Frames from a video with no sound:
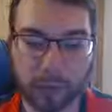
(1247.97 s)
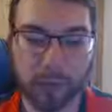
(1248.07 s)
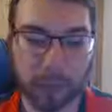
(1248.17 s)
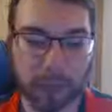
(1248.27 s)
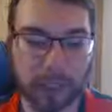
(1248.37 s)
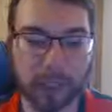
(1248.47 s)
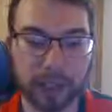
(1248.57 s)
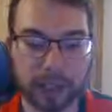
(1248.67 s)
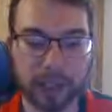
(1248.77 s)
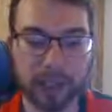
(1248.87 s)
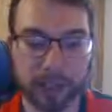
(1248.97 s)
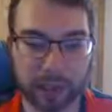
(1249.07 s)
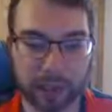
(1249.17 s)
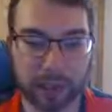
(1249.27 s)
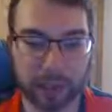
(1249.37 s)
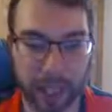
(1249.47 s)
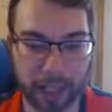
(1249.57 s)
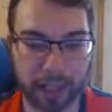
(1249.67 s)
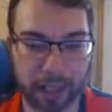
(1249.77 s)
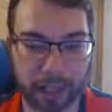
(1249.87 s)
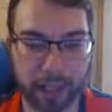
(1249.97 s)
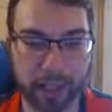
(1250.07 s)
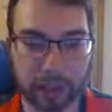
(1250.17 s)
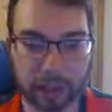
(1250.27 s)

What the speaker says: I'm probably gonna summon Master here.